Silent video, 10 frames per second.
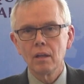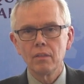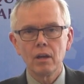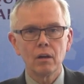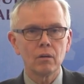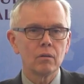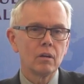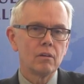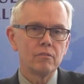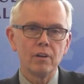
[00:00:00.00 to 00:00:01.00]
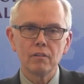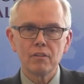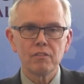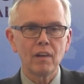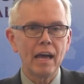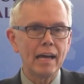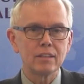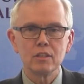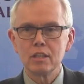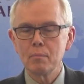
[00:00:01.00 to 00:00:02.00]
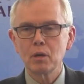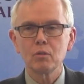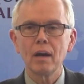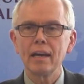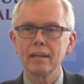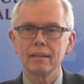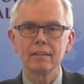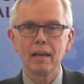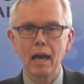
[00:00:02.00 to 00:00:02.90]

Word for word: their very flat, democratic,